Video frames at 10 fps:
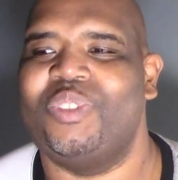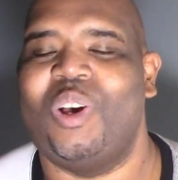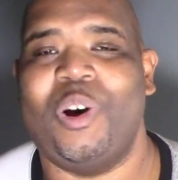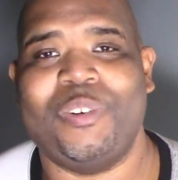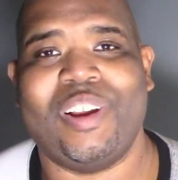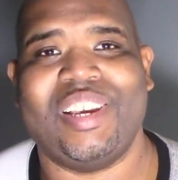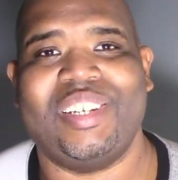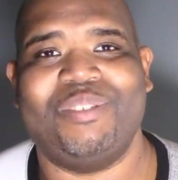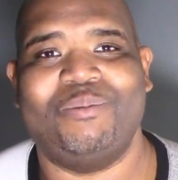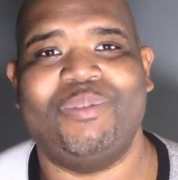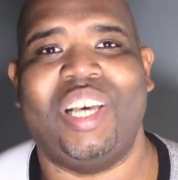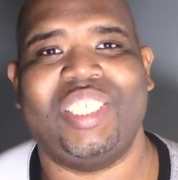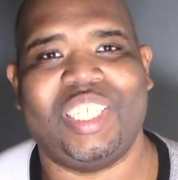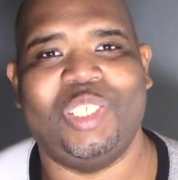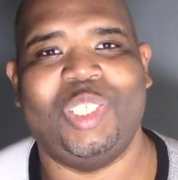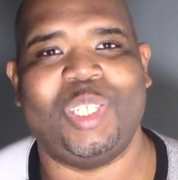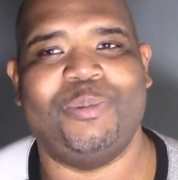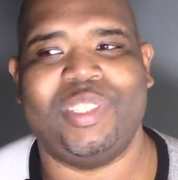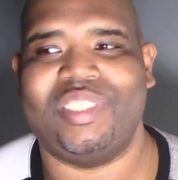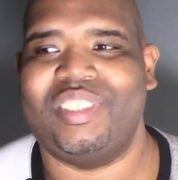All right, I see you,
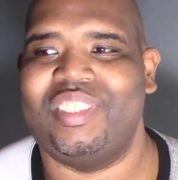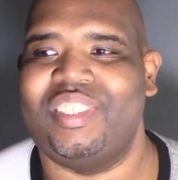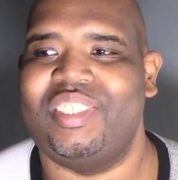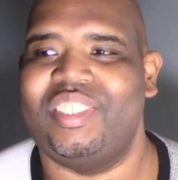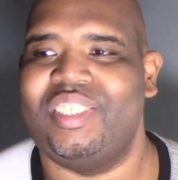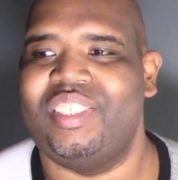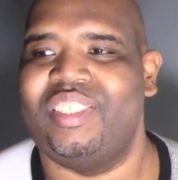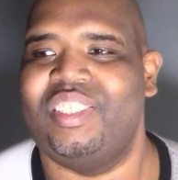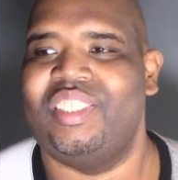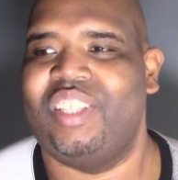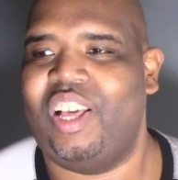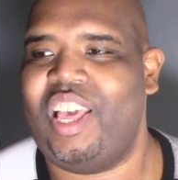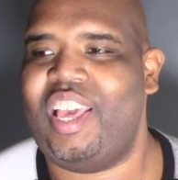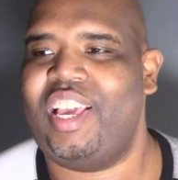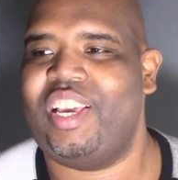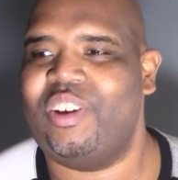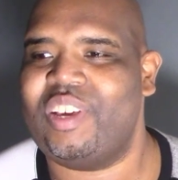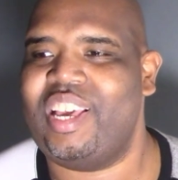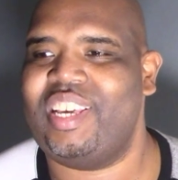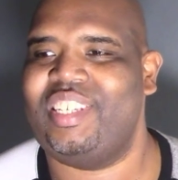Jimmy. Hey,
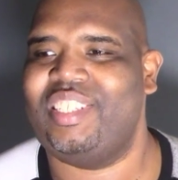okay.